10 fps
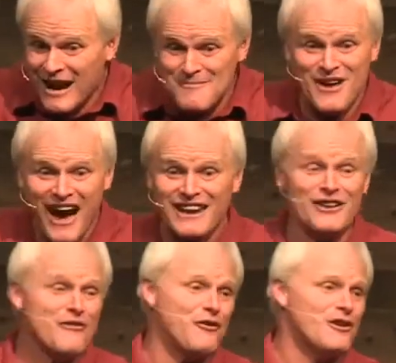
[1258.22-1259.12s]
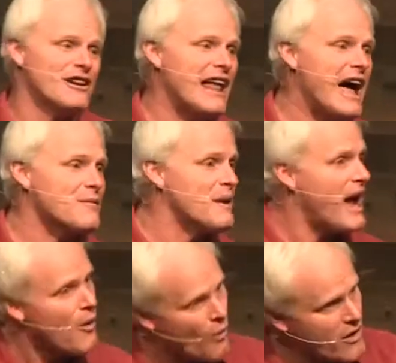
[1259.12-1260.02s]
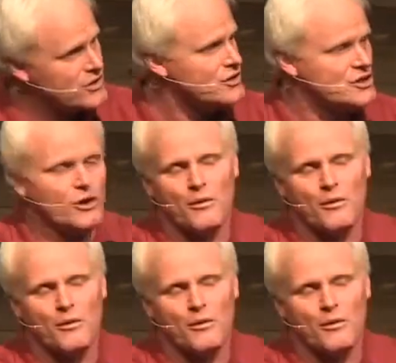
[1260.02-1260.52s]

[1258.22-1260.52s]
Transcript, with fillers: I'm not here for you to like me. I want you to.